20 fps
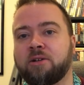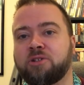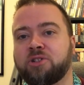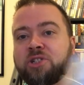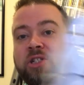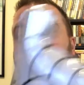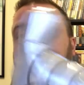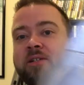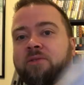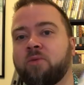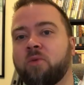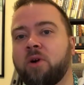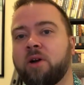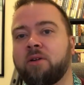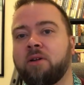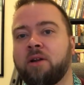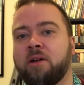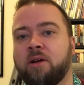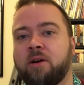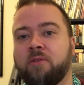she's in
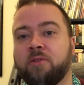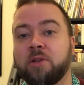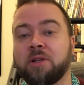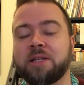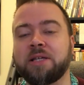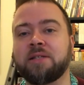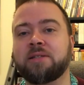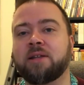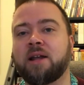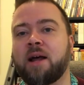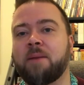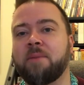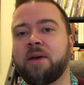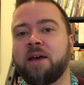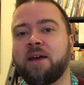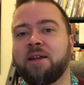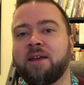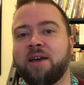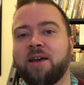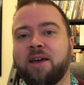one of the leagues that I'm
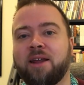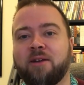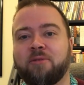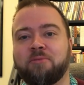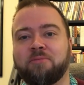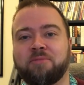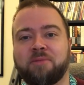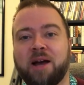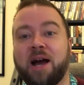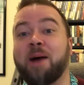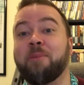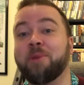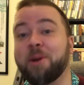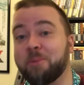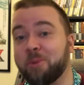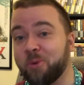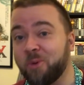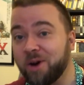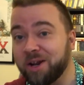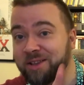in, and I'm
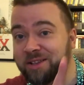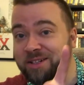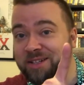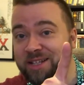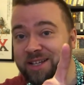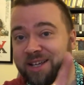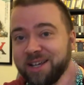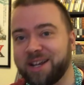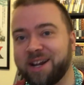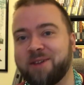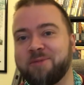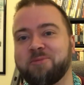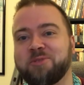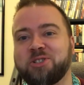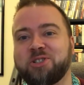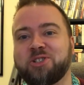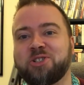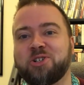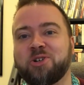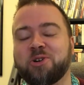number one in the league, and I
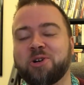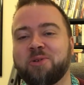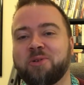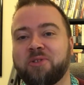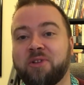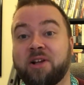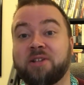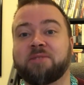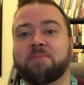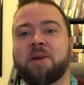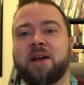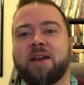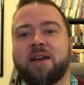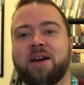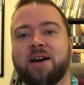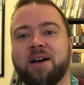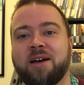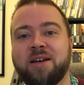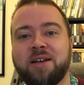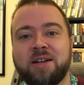was just joking with her because
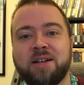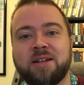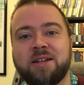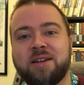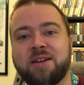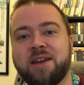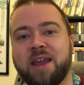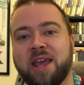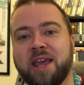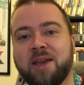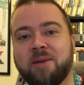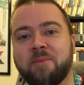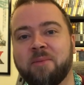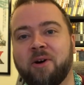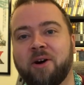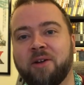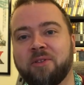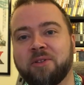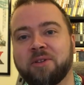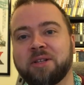my name
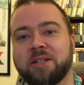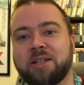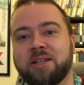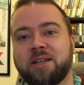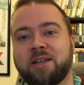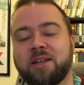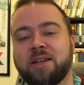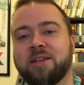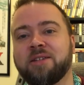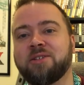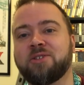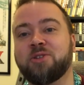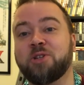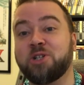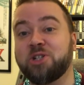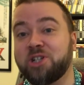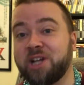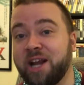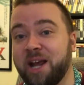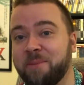on the league is the
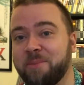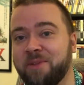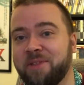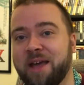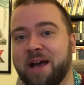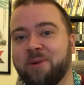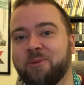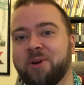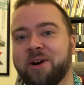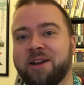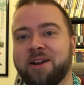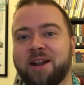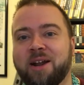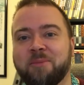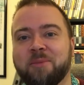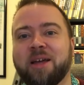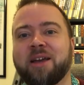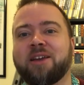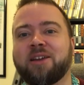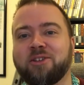champ in that one, and
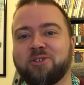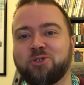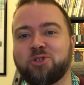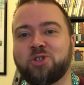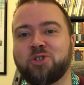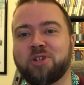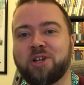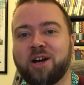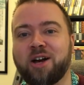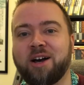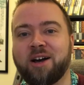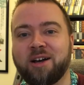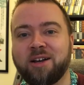I'm like, you should